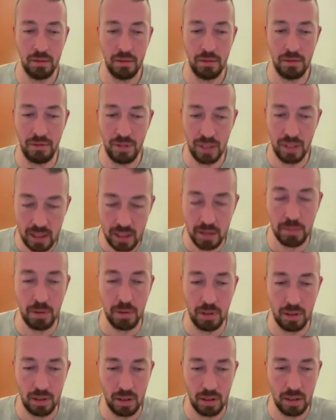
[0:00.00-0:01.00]

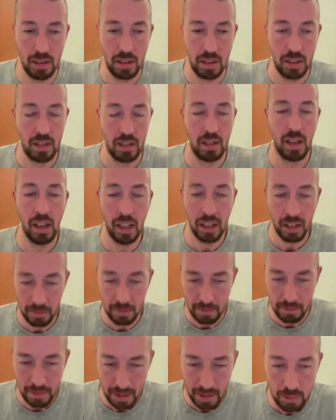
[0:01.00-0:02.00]
visible
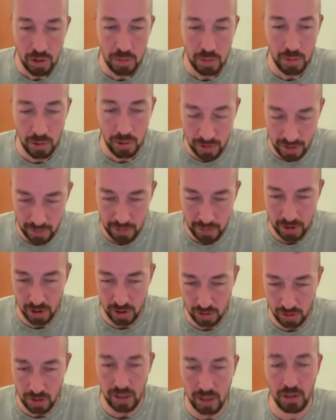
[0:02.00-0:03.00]
and memorable
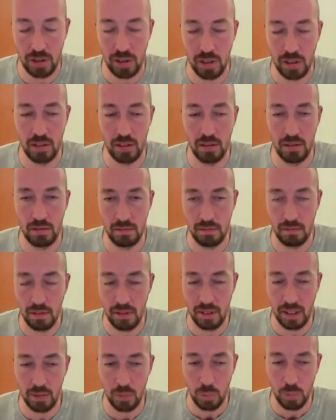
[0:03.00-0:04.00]
demonstration
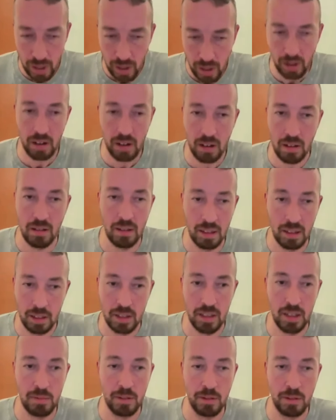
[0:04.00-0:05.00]
that we are
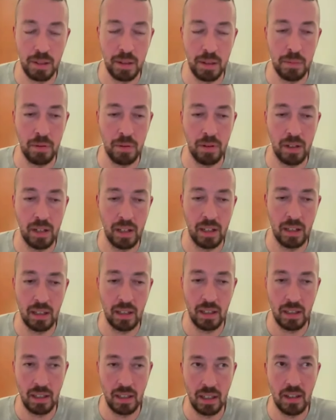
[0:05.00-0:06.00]
Hashem's people
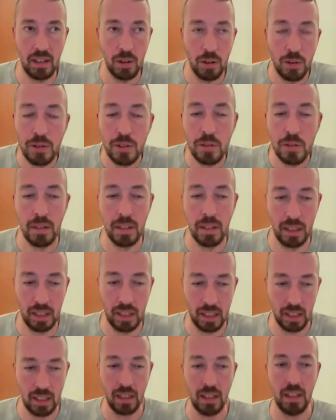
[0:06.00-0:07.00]
and He
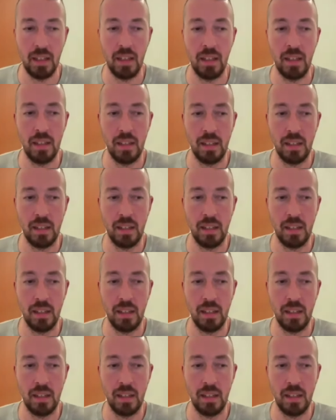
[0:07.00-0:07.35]
ultimately